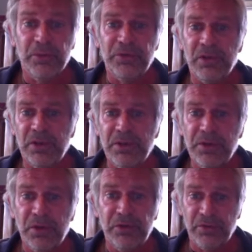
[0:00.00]
to learn
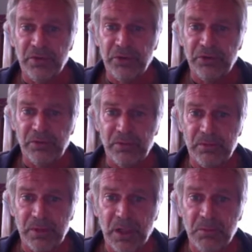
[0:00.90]
those
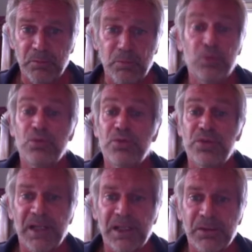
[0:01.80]
rules of
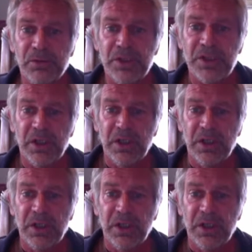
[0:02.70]
language.